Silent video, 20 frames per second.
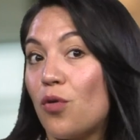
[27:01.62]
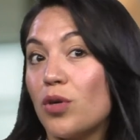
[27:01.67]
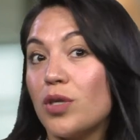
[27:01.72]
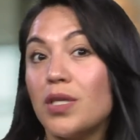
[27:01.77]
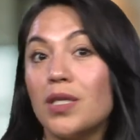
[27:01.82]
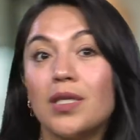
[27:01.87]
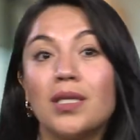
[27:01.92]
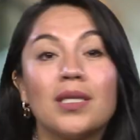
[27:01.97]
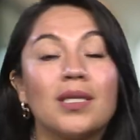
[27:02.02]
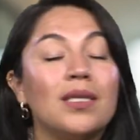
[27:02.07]

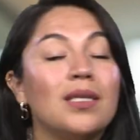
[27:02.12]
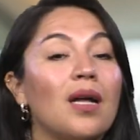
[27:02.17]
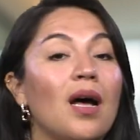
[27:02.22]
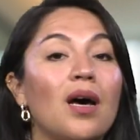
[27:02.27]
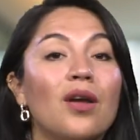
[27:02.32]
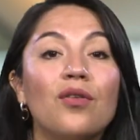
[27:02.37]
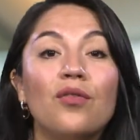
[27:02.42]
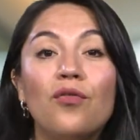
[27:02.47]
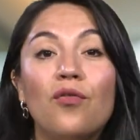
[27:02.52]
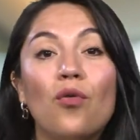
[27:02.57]
course, this is
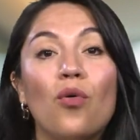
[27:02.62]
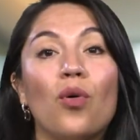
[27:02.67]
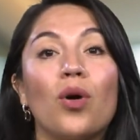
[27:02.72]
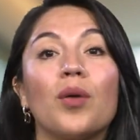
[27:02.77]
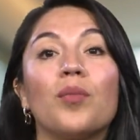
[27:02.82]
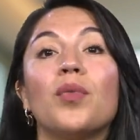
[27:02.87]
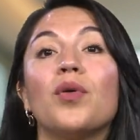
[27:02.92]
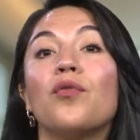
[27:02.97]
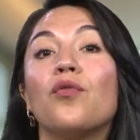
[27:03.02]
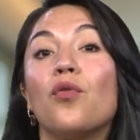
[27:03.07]
not a
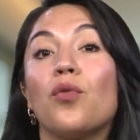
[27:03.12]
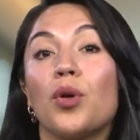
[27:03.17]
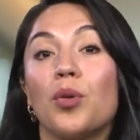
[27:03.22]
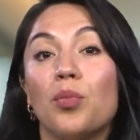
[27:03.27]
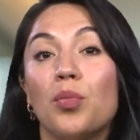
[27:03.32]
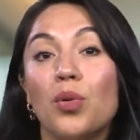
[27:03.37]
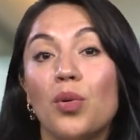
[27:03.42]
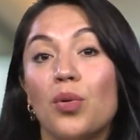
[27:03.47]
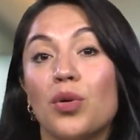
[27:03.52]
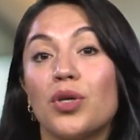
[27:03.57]
form for
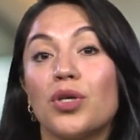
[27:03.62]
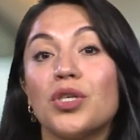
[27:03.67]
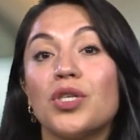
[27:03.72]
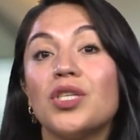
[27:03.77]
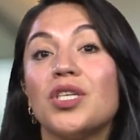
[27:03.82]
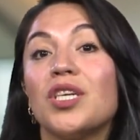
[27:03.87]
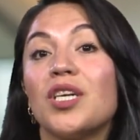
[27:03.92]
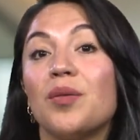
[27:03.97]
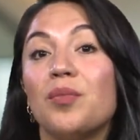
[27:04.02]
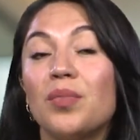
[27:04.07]

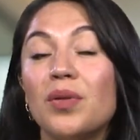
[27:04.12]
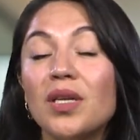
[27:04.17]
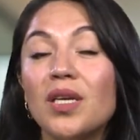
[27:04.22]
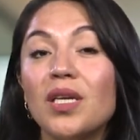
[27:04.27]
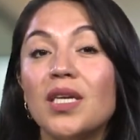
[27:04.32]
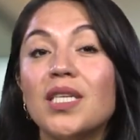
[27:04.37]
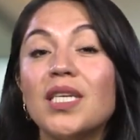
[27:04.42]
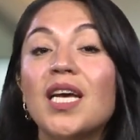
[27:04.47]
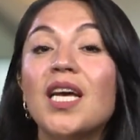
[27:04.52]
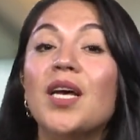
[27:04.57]
employers to
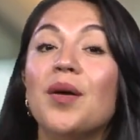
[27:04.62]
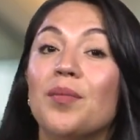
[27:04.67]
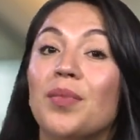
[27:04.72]
complete,